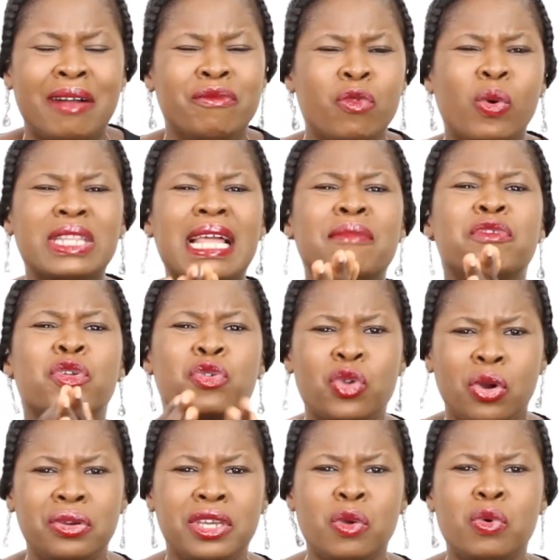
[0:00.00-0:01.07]
What have you
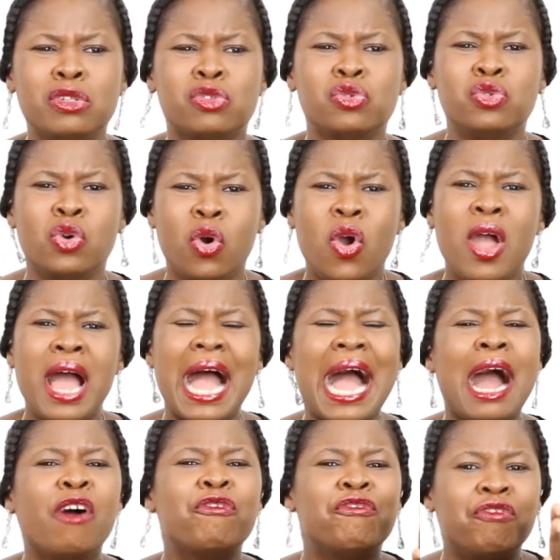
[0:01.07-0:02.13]
done? They want to know
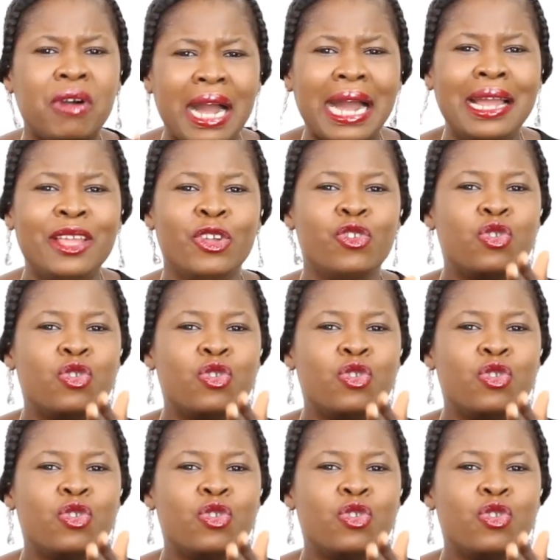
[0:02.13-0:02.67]
how far